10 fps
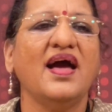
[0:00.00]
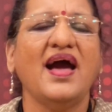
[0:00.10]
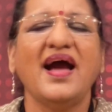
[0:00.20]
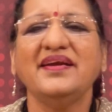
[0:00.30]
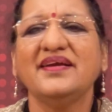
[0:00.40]

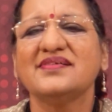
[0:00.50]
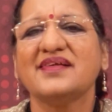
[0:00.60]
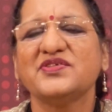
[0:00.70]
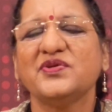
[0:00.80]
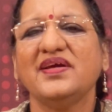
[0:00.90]
and it is
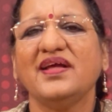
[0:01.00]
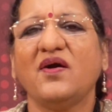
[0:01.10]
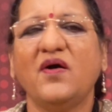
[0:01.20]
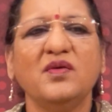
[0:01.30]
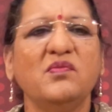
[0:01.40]
actually
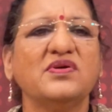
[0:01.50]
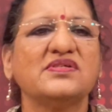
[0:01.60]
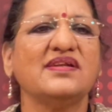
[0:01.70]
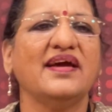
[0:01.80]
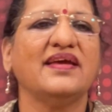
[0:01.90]

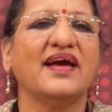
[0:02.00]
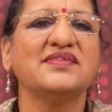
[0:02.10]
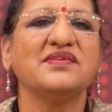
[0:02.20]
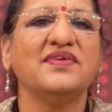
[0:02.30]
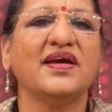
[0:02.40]
almost like
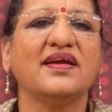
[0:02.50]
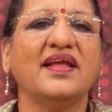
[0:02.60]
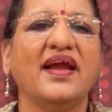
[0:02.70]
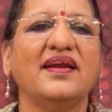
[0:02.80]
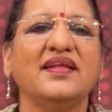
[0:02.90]
as if we are
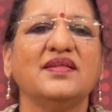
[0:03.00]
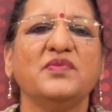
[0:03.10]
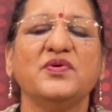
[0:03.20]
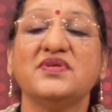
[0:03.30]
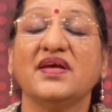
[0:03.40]
creating the
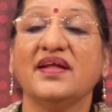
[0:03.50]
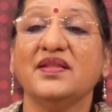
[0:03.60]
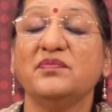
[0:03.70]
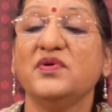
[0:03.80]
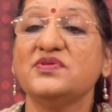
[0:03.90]
music and
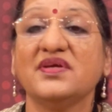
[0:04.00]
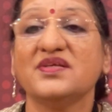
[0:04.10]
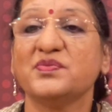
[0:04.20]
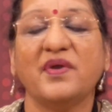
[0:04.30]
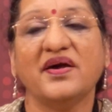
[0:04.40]
the music
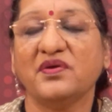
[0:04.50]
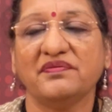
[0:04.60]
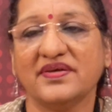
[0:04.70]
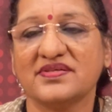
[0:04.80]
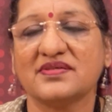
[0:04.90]
is part
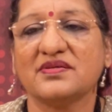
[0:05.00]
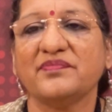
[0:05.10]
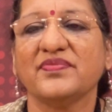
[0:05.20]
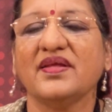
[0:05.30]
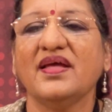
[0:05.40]
of us.
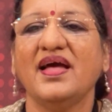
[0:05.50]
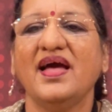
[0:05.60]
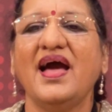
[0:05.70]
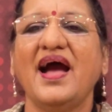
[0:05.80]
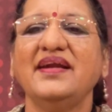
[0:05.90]

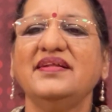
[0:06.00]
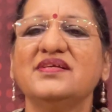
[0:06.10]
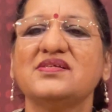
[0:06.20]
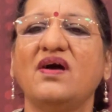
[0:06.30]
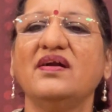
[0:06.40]
And in
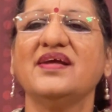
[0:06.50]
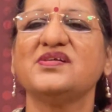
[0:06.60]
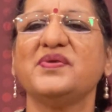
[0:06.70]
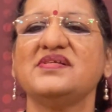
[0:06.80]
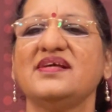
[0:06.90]
this
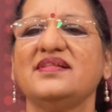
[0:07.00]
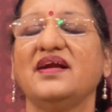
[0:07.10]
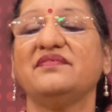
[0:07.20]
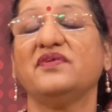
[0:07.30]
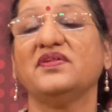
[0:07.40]
context, we see
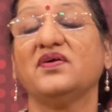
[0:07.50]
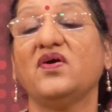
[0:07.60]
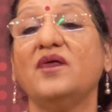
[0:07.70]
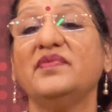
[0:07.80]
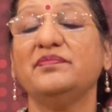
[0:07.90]
that for the
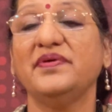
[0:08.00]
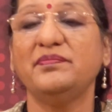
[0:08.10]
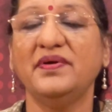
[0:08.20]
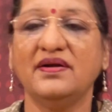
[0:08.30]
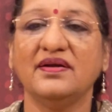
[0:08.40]
common
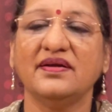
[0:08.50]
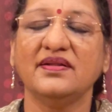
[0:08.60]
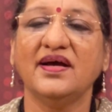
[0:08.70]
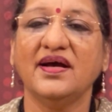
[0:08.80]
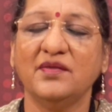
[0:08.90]
people,
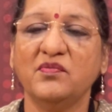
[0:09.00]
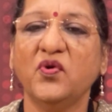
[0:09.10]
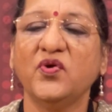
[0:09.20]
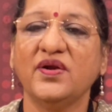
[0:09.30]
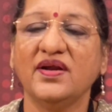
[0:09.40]
the
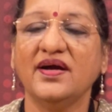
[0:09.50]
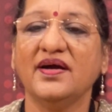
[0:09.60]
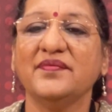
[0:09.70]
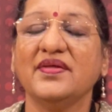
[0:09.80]
more uh,